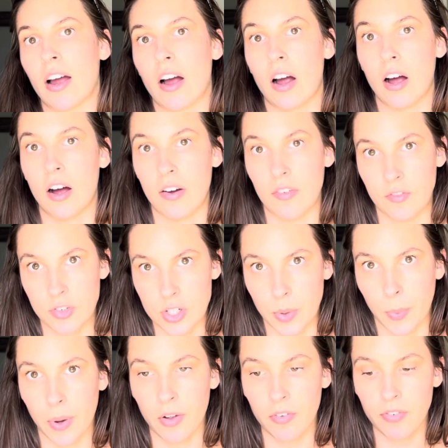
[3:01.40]

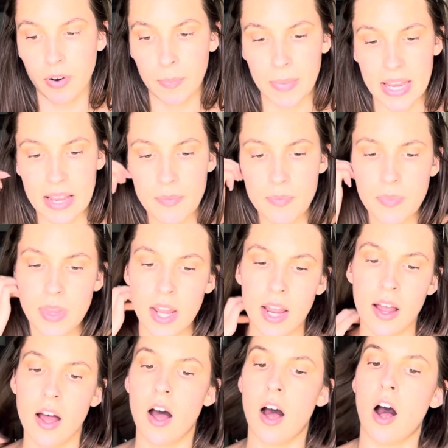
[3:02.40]
uncomfortable for me.
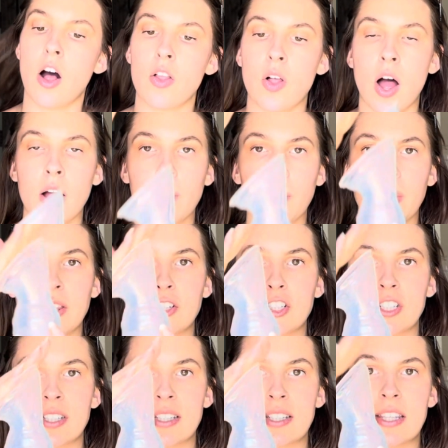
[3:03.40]
Along with
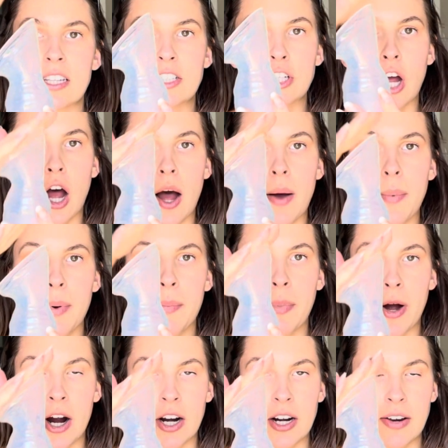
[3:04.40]
just the top
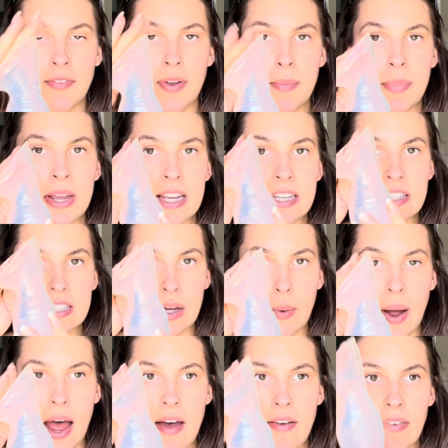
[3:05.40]
part of it being so
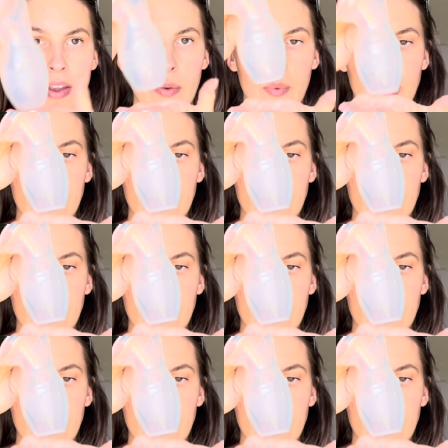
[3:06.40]
heavy, when